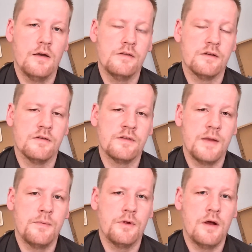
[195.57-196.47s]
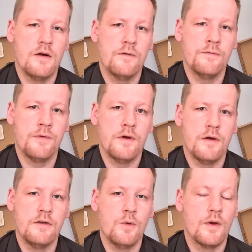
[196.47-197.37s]
is a staple of
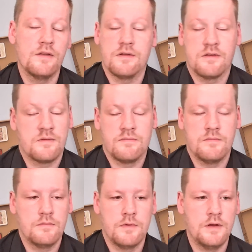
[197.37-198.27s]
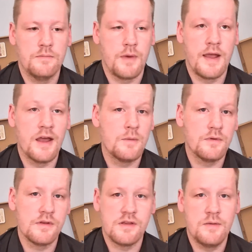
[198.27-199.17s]
U.S. It's eaten by
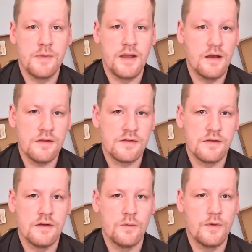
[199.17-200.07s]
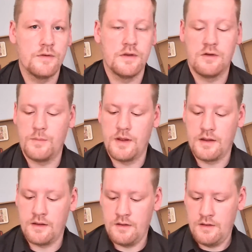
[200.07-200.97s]
animals. It's eaten by us. we use it to make
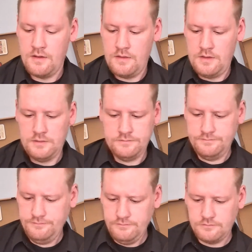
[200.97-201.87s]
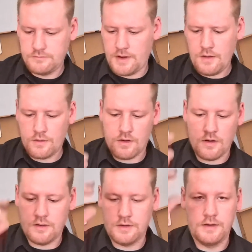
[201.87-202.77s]

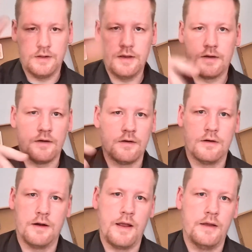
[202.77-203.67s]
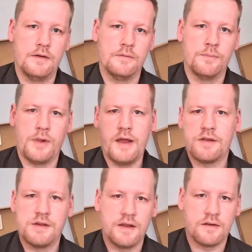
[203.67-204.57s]
alcohol and liquor and
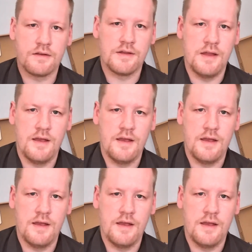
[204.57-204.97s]
plastics